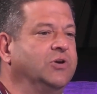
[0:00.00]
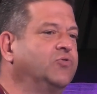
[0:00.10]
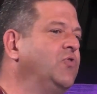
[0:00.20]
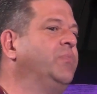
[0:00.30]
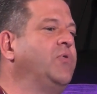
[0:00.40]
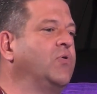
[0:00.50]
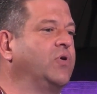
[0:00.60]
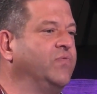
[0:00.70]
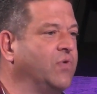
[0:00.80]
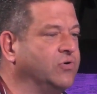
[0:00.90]
crypto
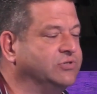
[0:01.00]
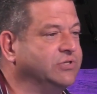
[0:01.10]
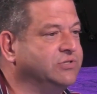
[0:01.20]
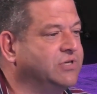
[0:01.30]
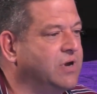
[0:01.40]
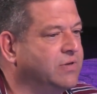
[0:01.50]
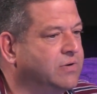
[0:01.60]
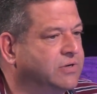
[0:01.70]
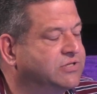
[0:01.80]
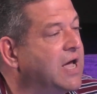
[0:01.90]
conversions and
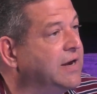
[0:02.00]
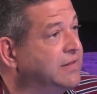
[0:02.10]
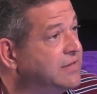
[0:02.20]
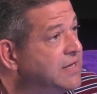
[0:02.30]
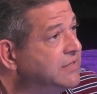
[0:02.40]
other exciting things.